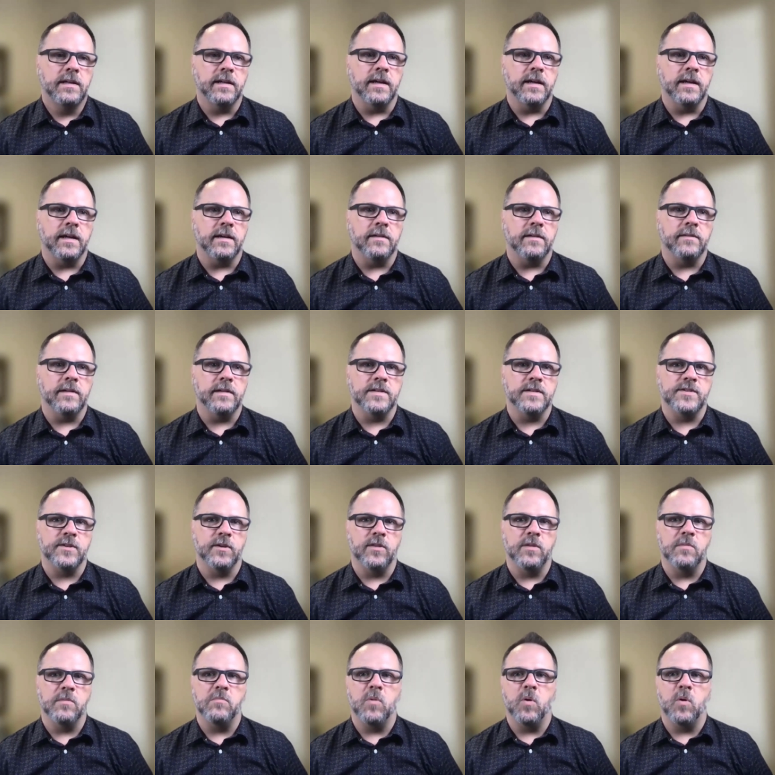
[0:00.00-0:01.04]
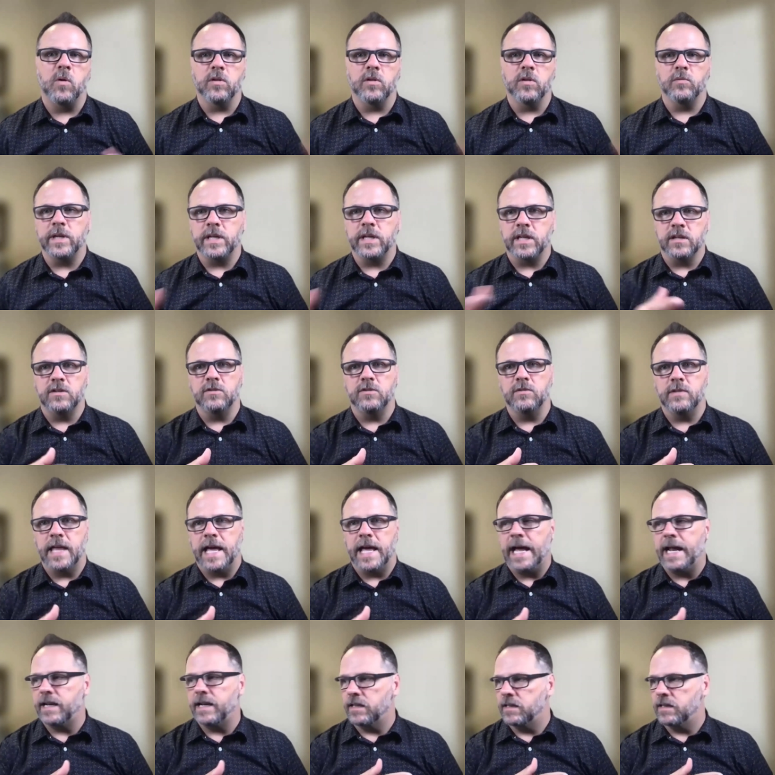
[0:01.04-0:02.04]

And so the more that we can do that,